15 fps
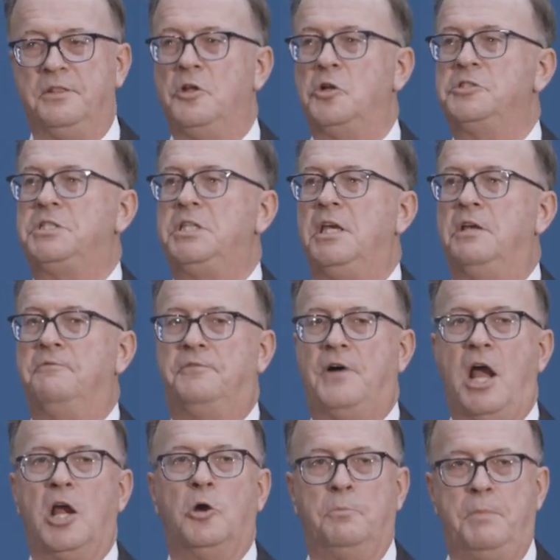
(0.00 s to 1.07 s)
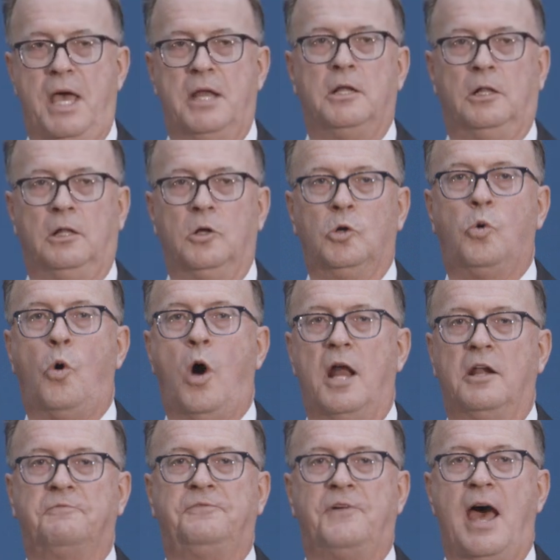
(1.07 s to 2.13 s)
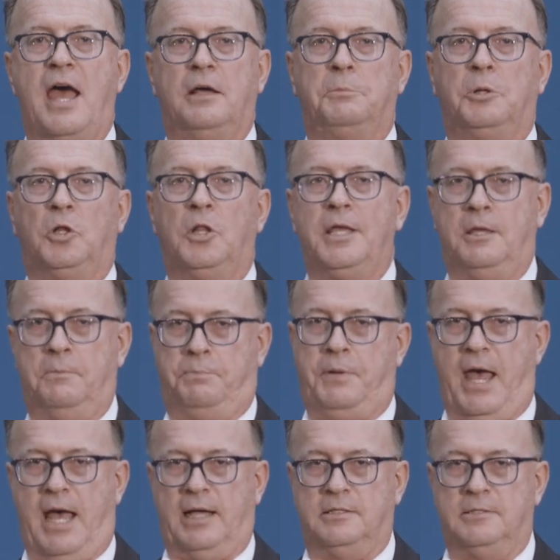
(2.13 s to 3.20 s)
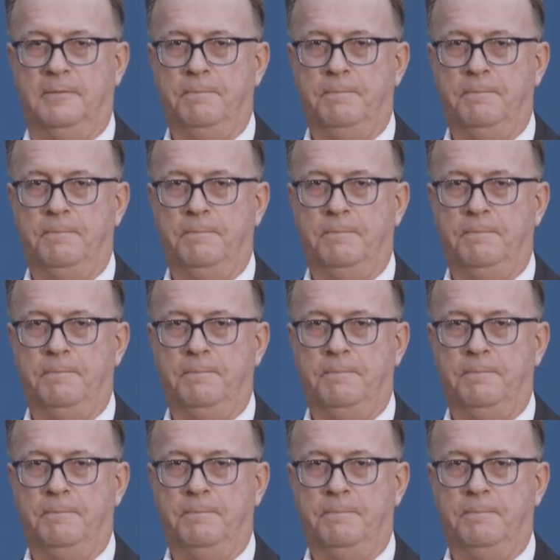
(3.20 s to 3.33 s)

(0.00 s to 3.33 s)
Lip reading: there's the environmental quantifiable impact.